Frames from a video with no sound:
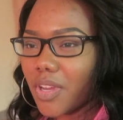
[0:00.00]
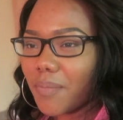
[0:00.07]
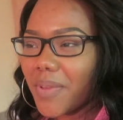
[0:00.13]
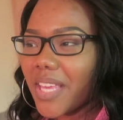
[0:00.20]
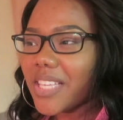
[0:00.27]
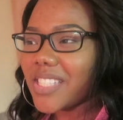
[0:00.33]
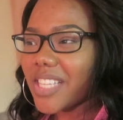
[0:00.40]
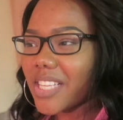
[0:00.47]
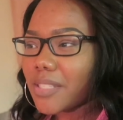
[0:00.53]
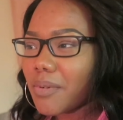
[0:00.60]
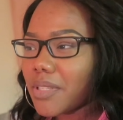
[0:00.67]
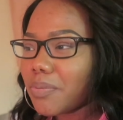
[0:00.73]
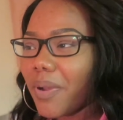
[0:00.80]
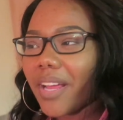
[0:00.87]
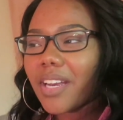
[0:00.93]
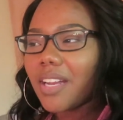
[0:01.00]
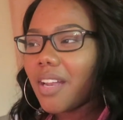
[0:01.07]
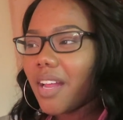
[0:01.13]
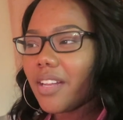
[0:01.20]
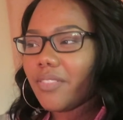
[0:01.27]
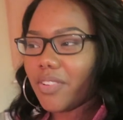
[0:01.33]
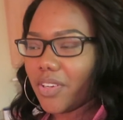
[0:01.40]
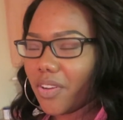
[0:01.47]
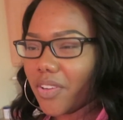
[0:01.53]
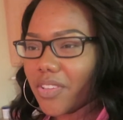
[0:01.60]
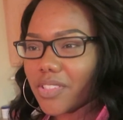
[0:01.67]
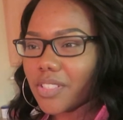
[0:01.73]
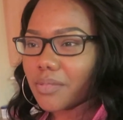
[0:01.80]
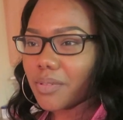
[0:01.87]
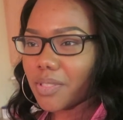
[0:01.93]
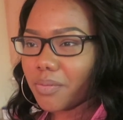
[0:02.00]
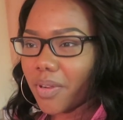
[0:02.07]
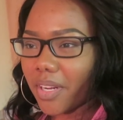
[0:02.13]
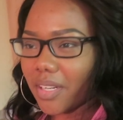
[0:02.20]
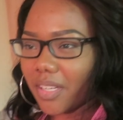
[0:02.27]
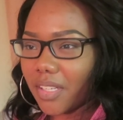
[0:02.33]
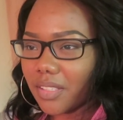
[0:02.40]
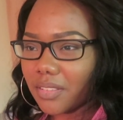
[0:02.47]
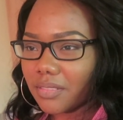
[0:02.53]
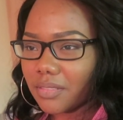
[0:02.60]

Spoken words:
You could be 6 months pregnant and not even know you're 6 months pregnant.